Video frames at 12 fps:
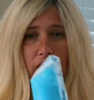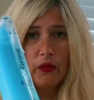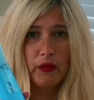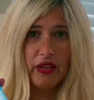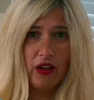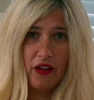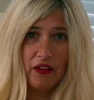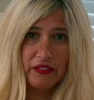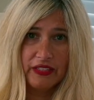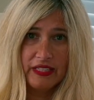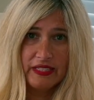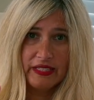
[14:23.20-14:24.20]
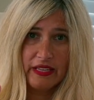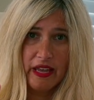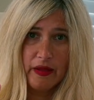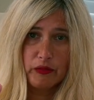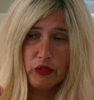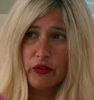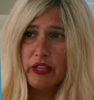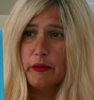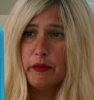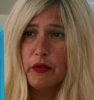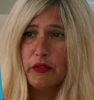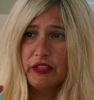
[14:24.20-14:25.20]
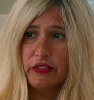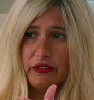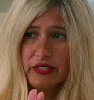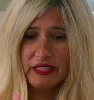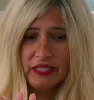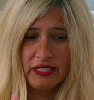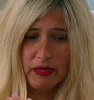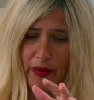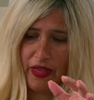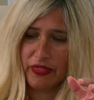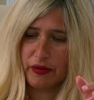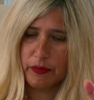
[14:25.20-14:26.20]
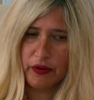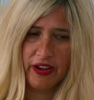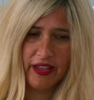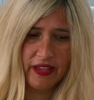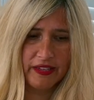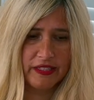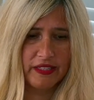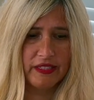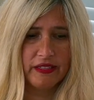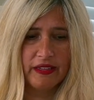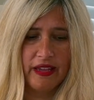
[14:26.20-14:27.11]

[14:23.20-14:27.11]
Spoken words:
We all need some toilet bowl cleaner. This is the Method brand.